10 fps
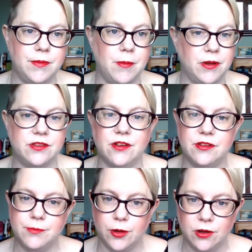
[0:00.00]
plus
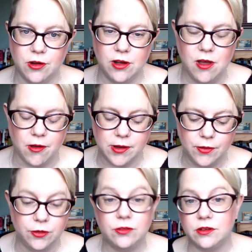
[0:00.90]
size model online
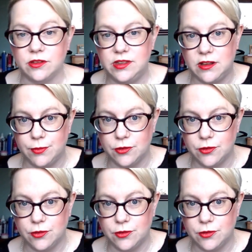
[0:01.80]
who's sort of 6 foot